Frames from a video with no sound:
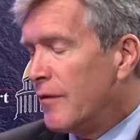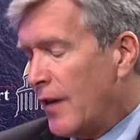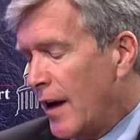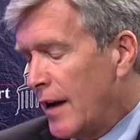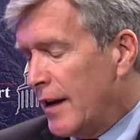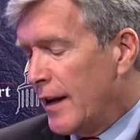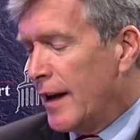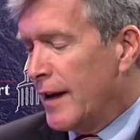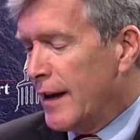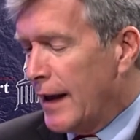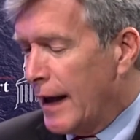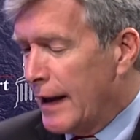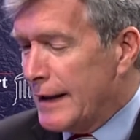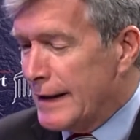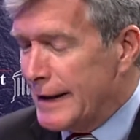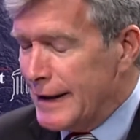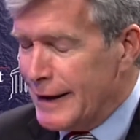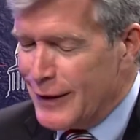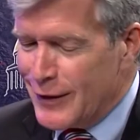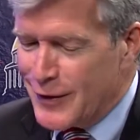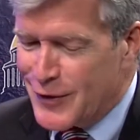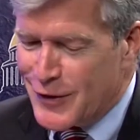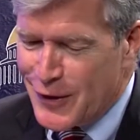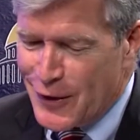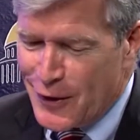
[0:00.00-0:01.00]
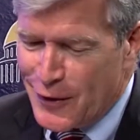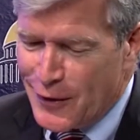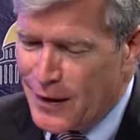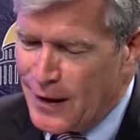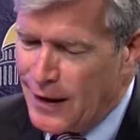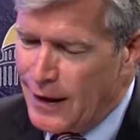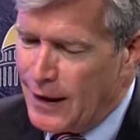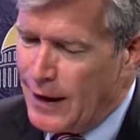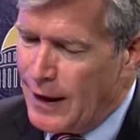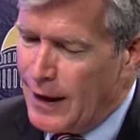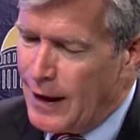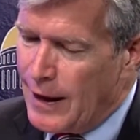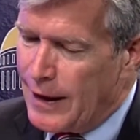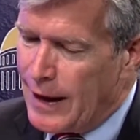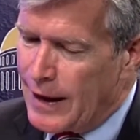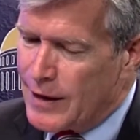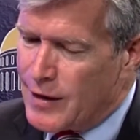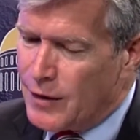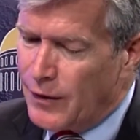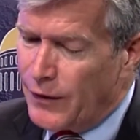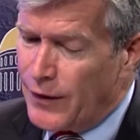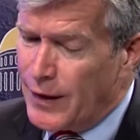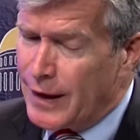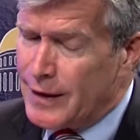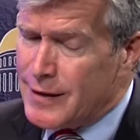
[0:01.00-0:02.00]
Finally, I did, so that's
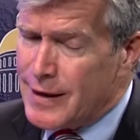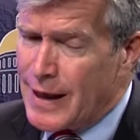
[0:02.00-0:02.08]
a good thing.